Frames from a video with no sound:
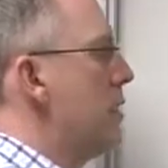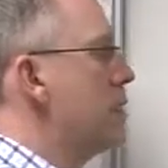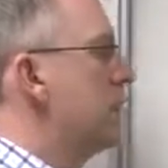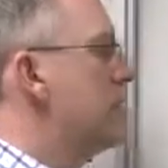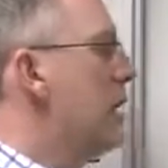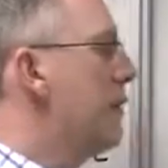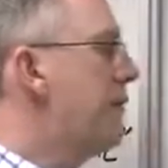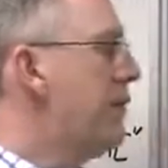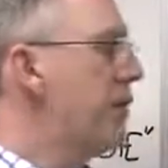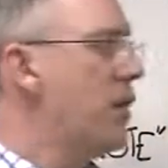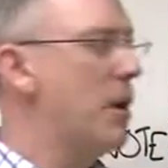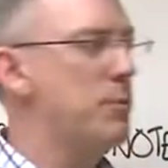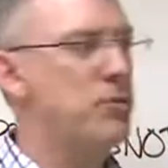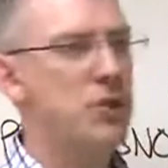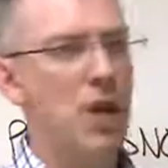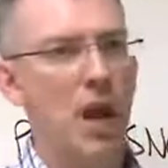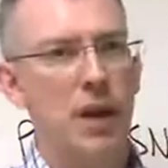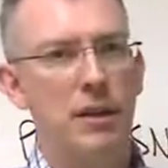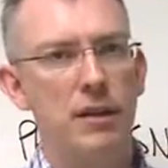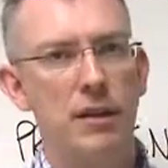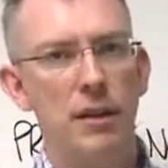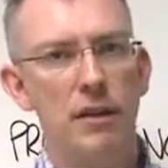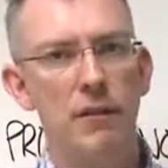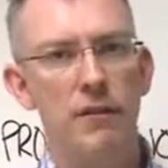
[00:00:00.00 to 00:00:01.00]
Stuff in
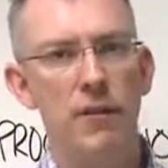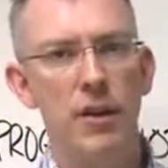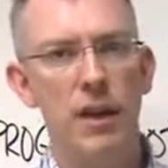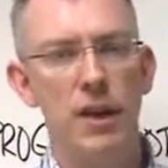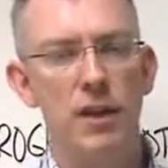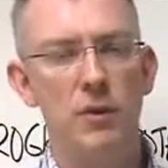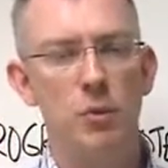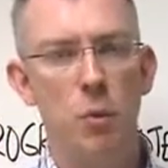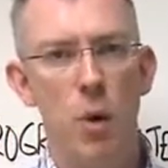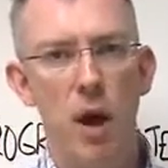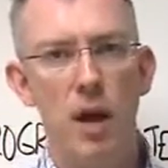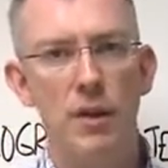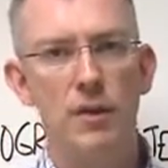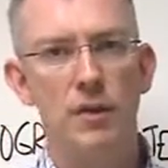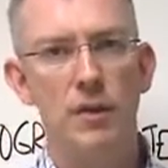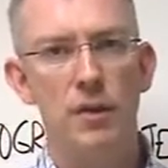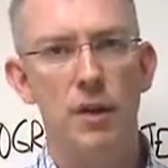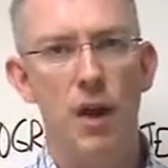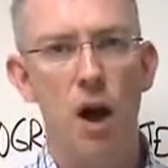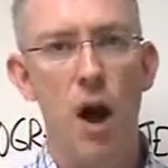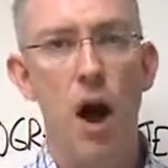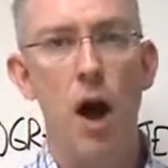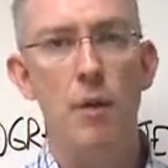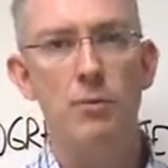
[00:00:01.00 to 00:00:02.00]
objective is
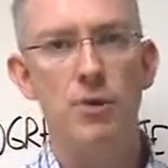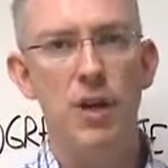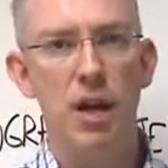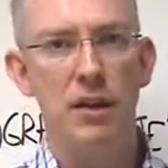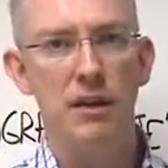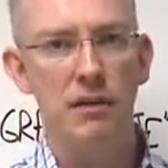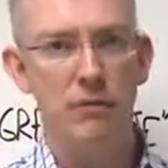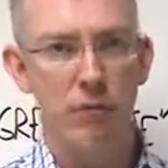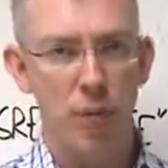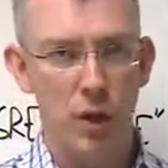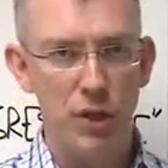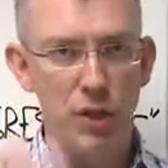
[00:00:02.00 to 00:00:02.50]
what's objective,